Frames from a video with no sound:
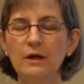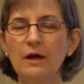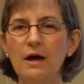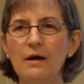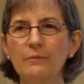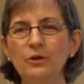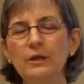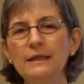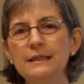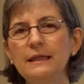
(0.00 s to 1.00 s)
You
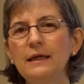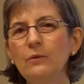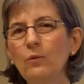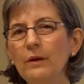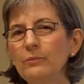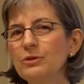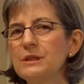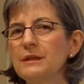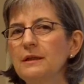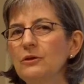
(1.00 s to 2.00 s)
need to get
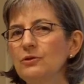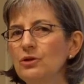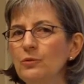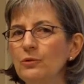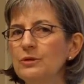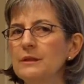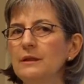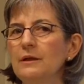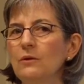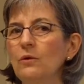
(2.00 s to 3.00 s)
1% or
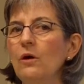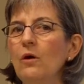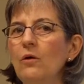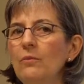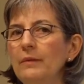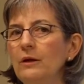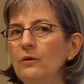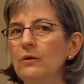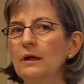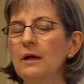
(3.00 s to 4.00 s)
2% or whole
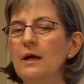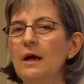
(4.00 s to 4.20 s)
milk,